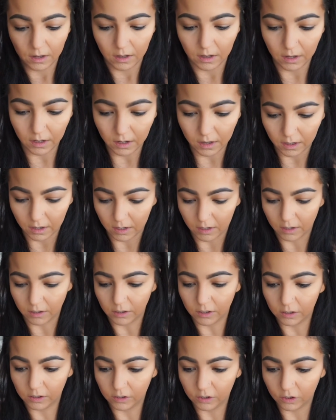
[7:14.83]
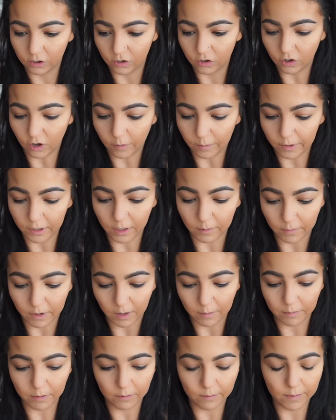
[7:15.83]
in just to sharpen them
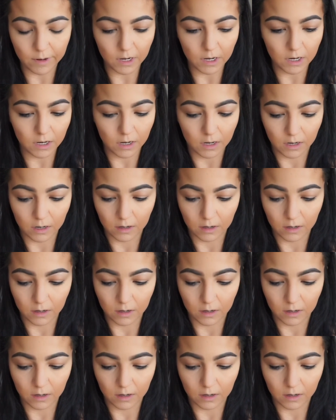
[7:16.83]
up a bit